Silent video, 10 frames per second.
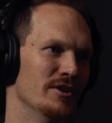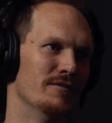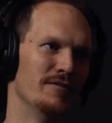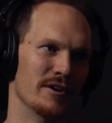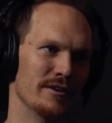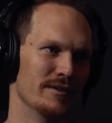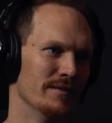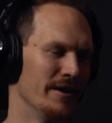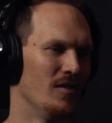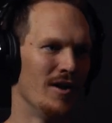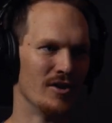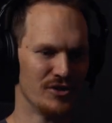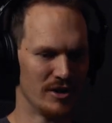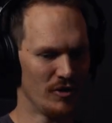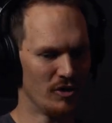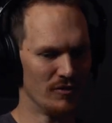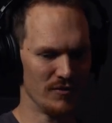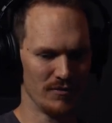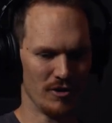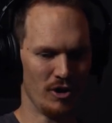in our fund, like alongside of all
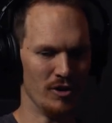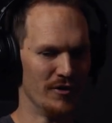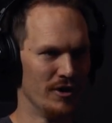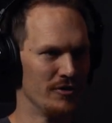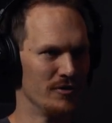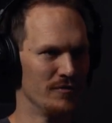of our other